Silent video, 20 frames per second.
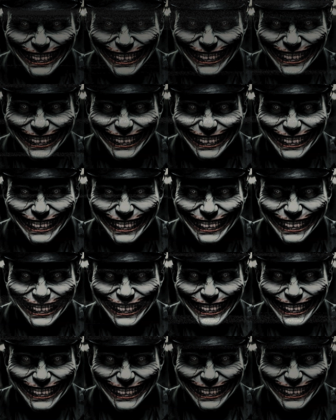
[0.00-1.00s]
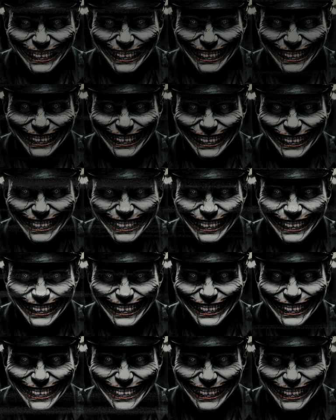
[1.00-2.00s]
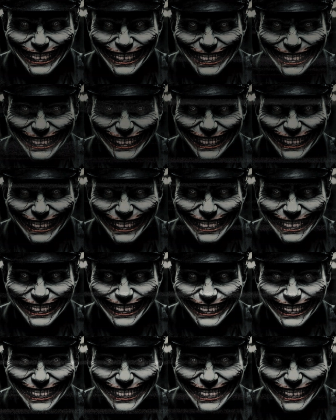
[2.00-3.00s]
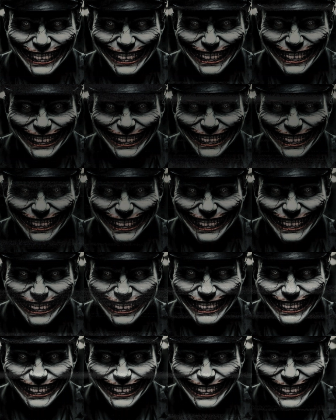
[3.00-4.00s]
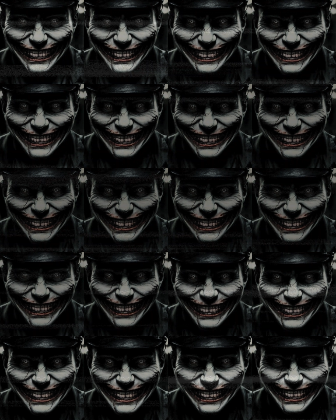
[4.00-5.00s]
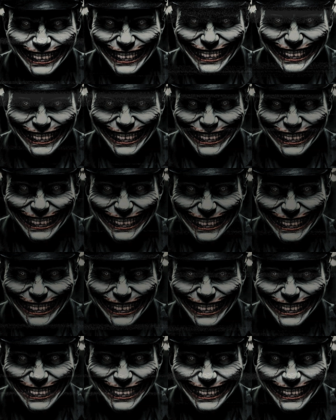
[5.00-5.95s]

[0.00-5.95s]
"Holy shit, dude," I muttered softly, then let out an equally soft, strained laugh.